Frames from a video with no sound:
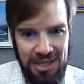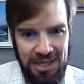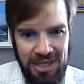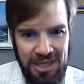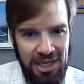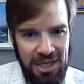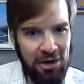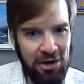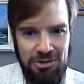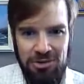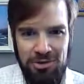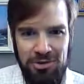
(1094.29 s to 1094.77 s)

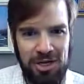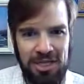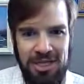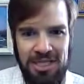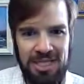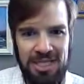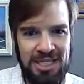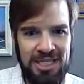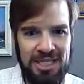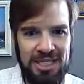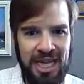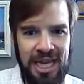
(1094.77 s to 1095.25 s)
They aren't trying
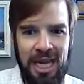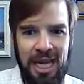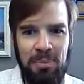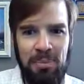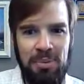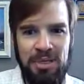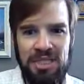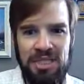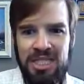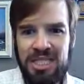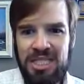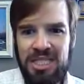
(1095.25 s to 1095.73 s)
to set up
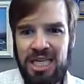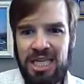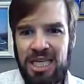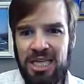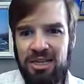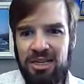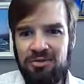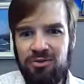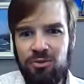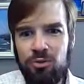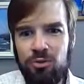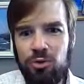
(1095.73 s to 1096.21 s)
a sea
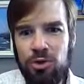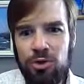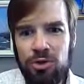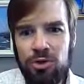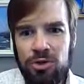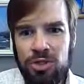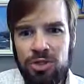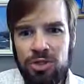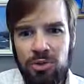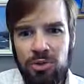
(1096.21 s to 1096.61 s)
of words